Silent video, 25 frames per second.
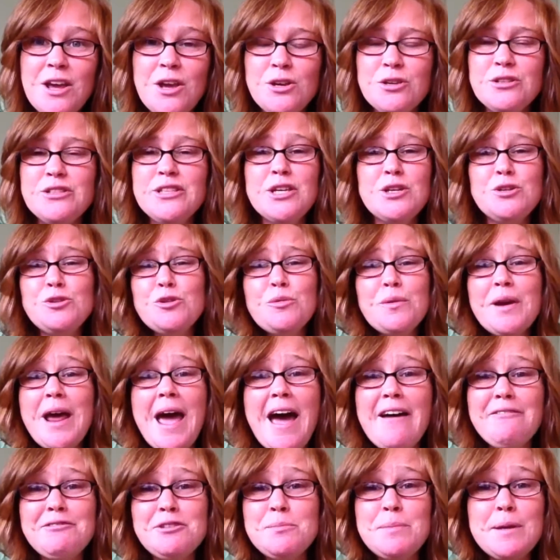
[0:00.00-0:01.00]
You see, you don't
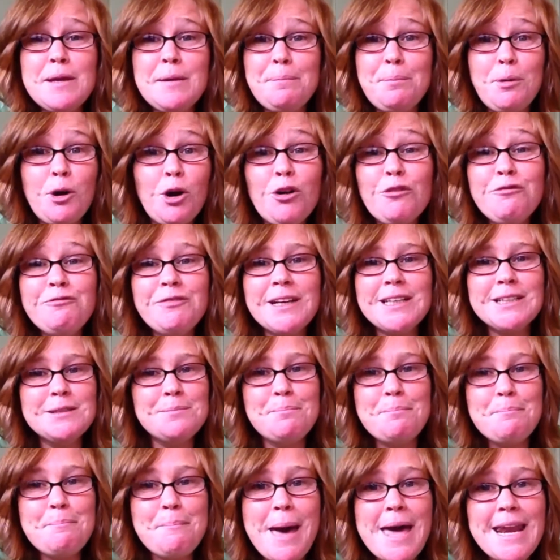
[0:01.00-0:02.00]
have to be a perfect
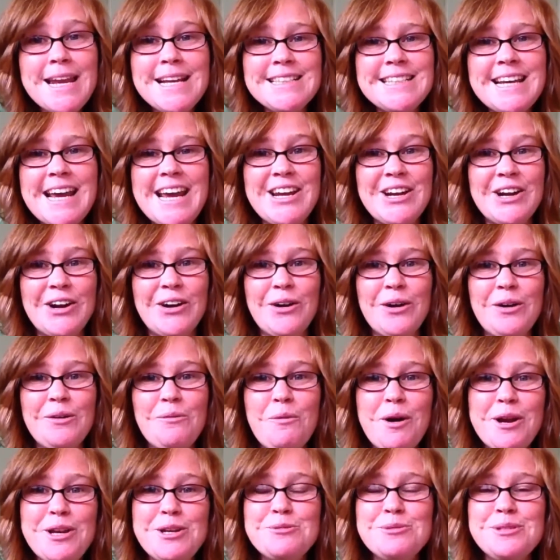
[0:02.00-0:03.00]

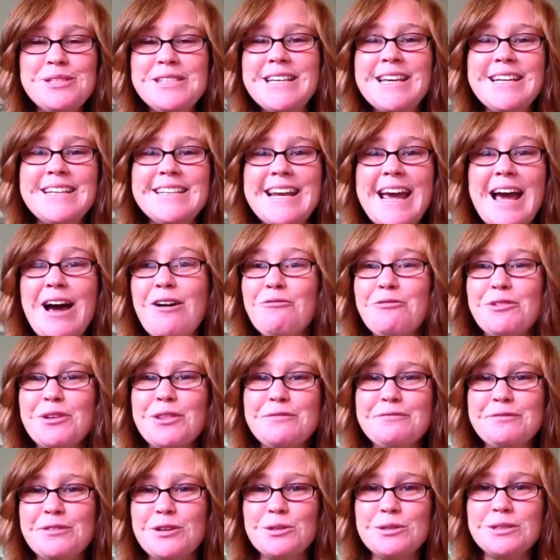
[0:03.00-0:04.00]
meditator when you sit down for
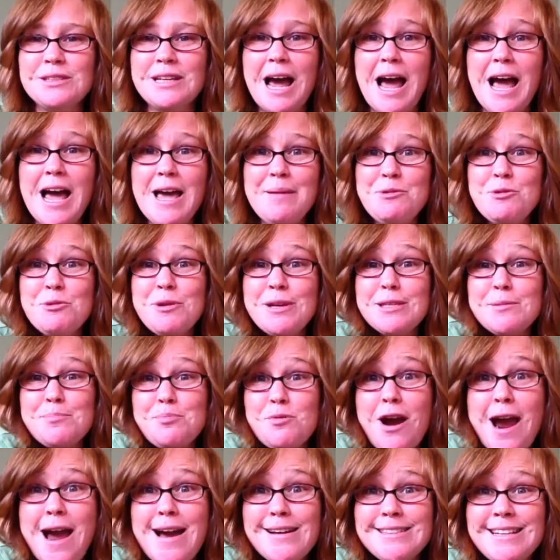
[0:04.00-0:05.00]
the first time. You get to
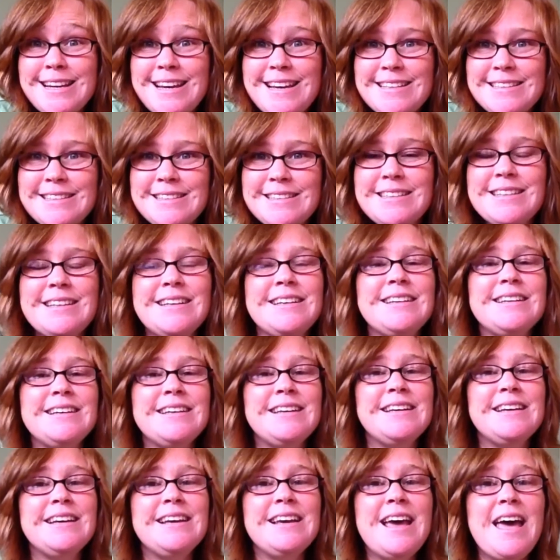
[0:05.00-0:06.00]
practice.
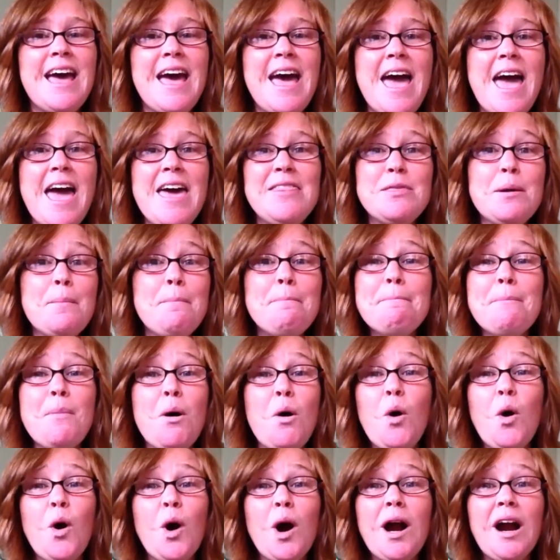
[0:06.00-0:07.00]
And the
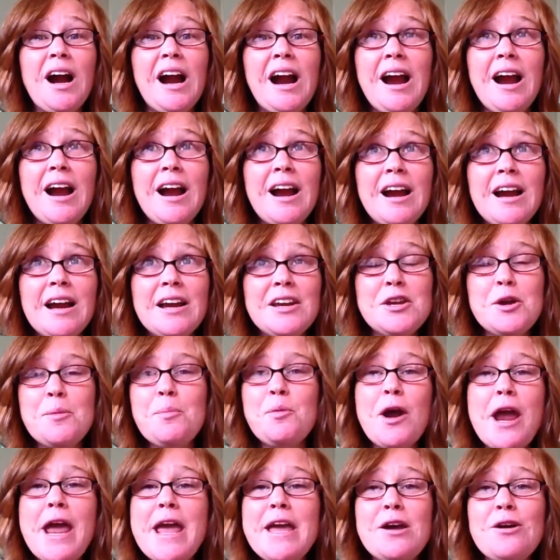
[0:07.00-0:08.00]
more your
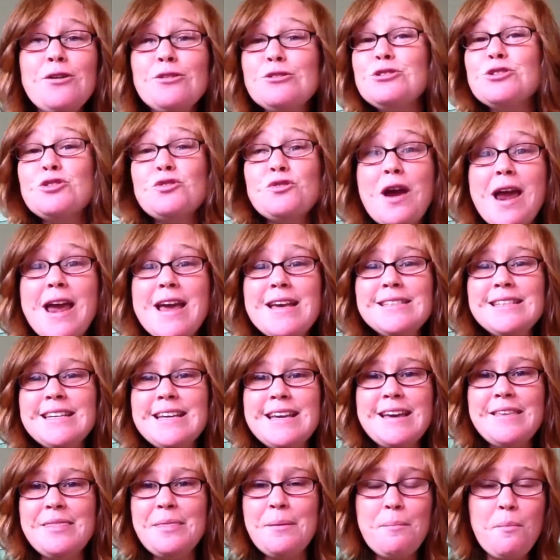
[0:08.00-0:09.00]
brain goes
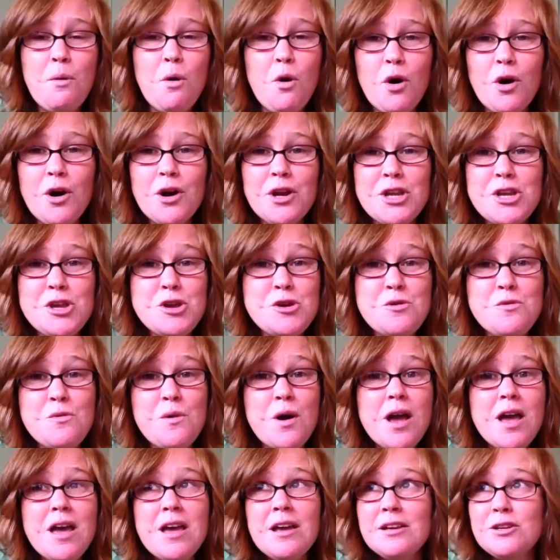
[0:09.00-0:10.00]
crazy and the more
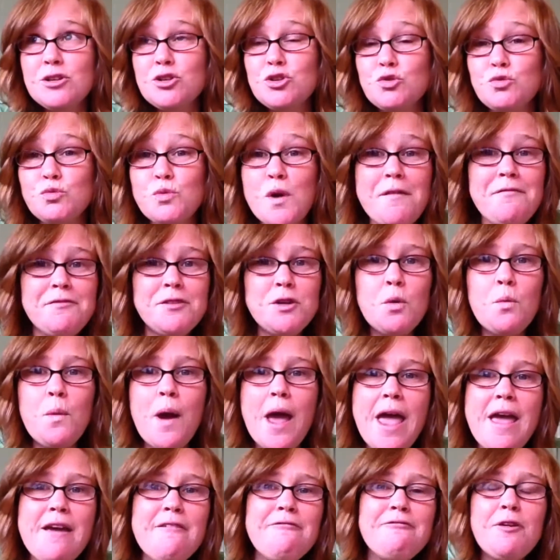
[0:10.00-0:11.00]
you drift
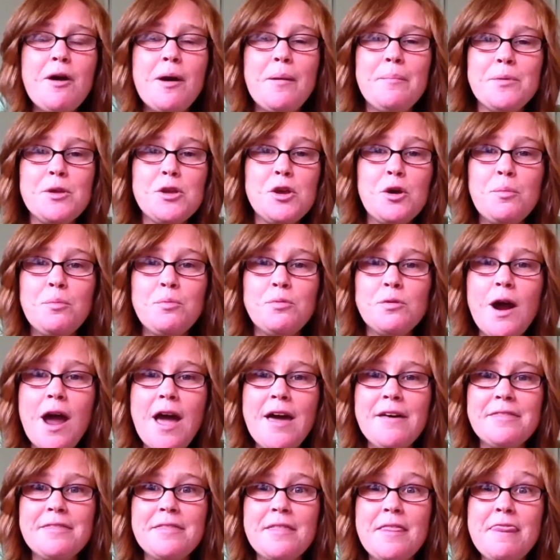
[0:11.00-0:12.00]
away from your
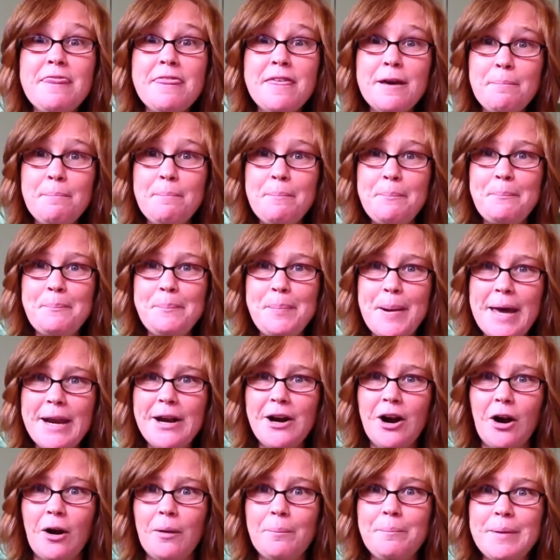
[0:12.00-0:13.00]
breath, the
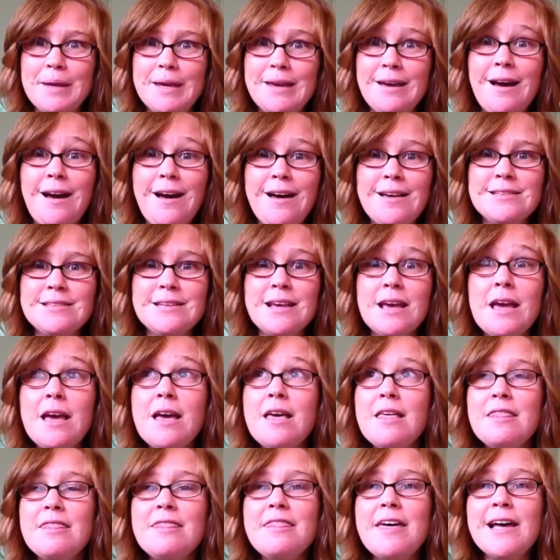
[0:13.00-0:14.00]
better, because
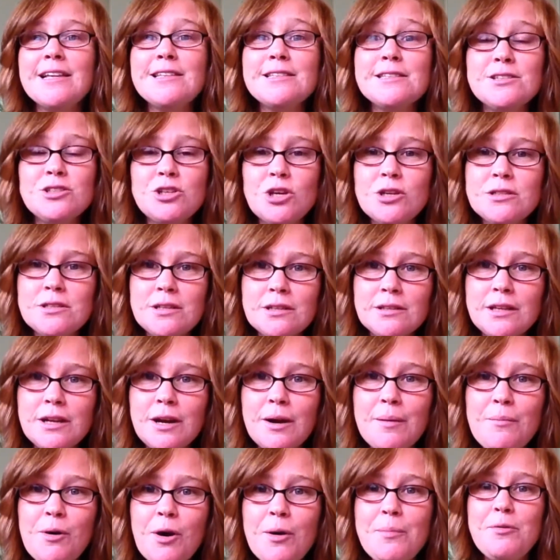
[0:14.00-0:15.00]
that's just a
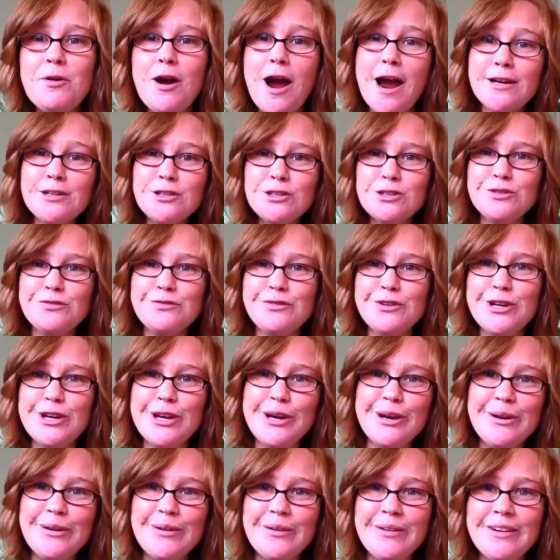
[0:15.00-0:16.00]
little more practice for
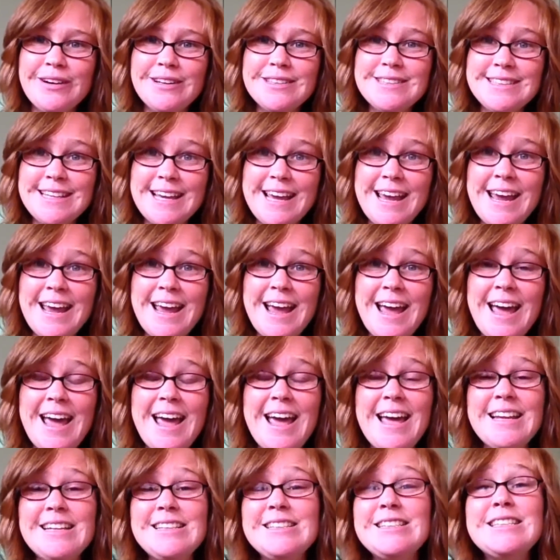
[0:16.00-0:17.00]
you. See?
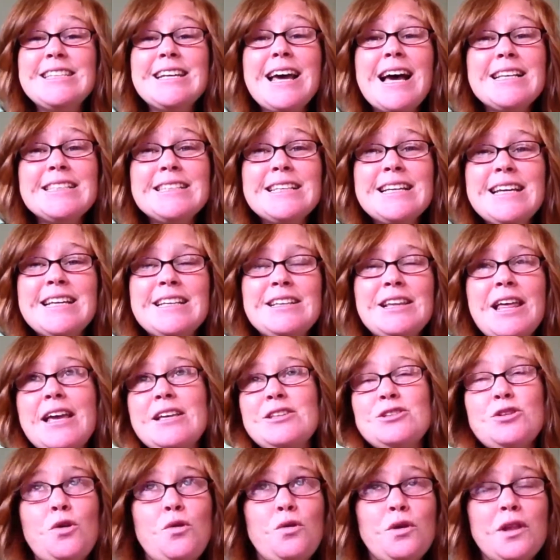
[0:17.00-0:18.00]
It
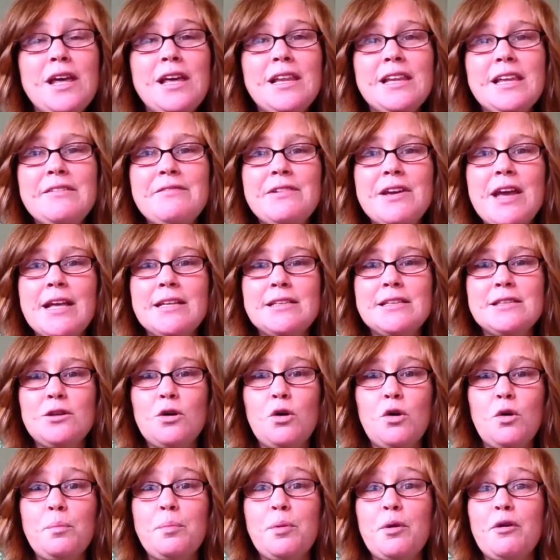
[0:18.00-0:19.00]
like totally alleviates the
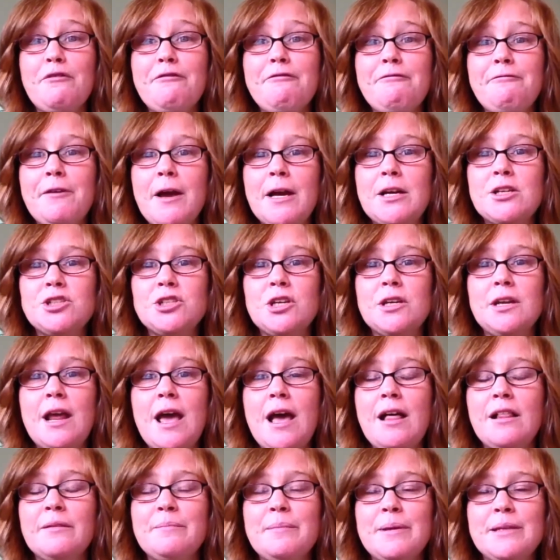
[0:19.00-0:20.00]
whole perfection
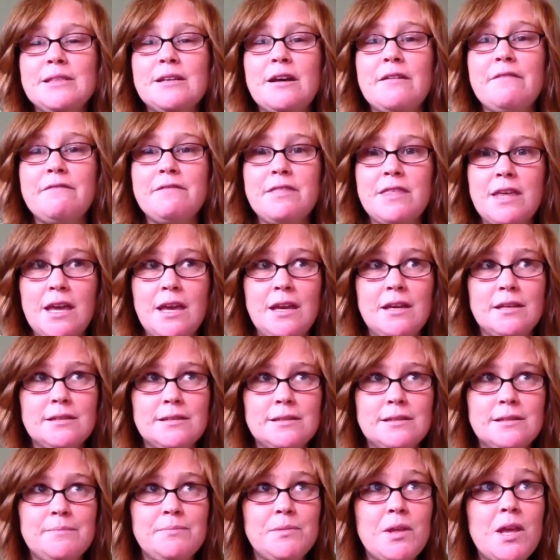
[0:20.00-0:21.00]
element of
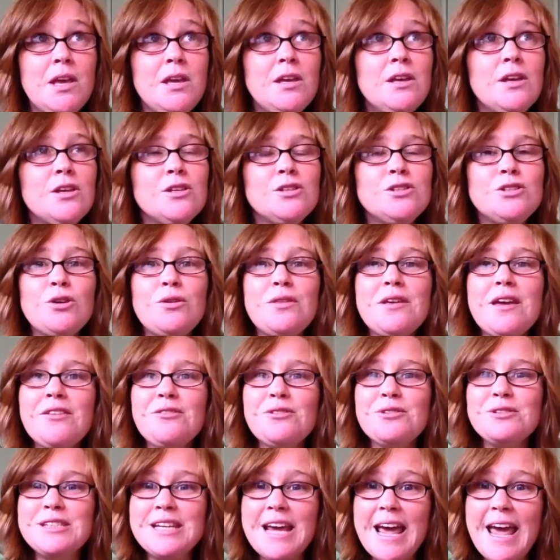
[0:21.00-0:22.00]
things. So the
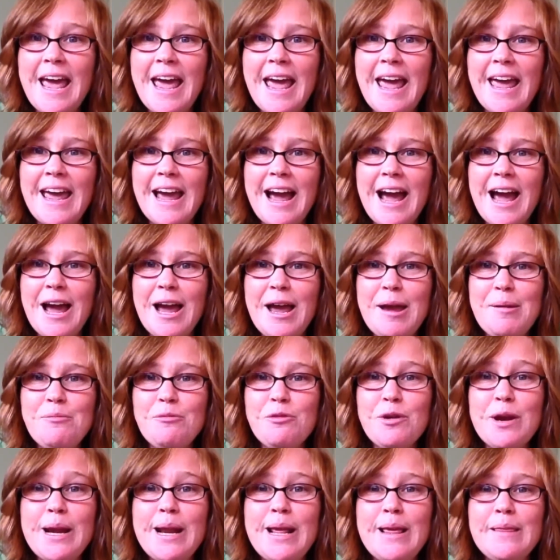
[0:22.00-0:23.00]
other day,
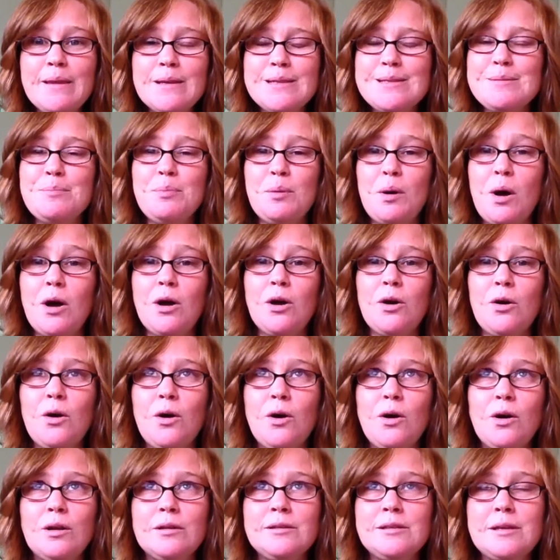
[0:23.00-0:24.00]
I'm reading this book
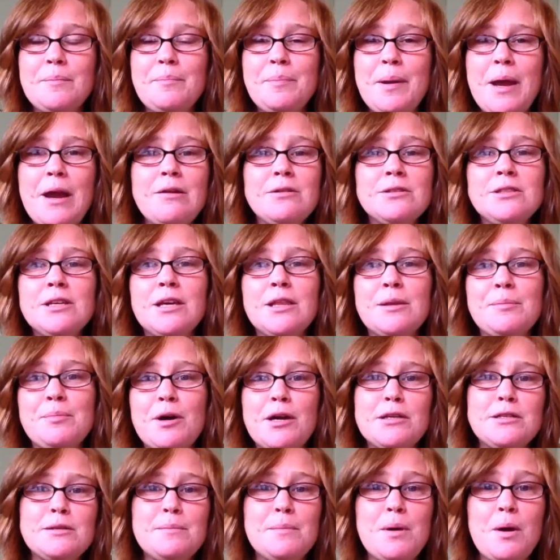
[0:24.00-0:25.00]
called Parenting in the
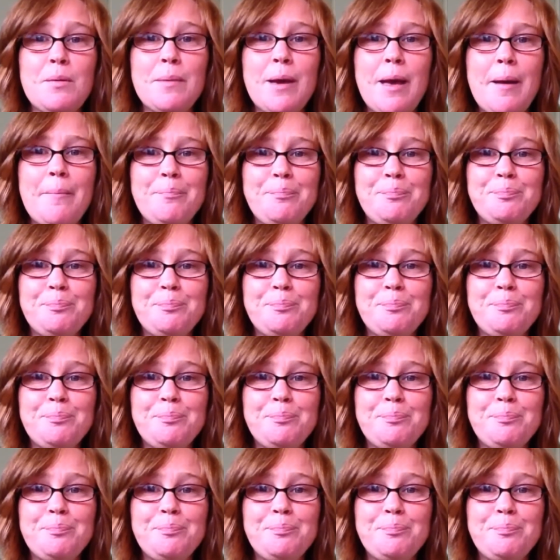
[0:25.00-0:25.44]
Present Moment.